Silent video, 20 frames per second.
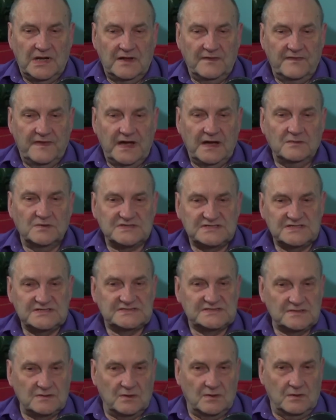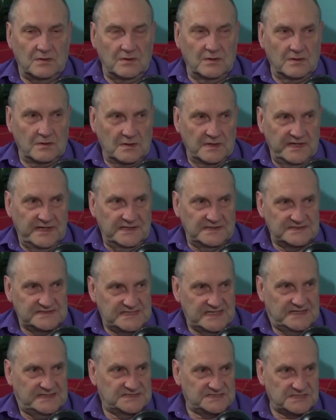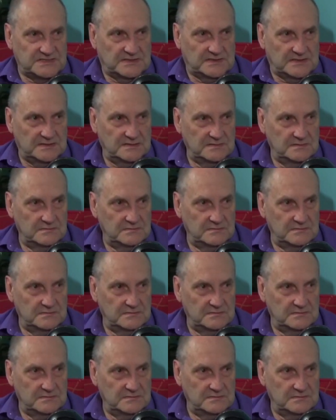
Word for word: that was his orientation.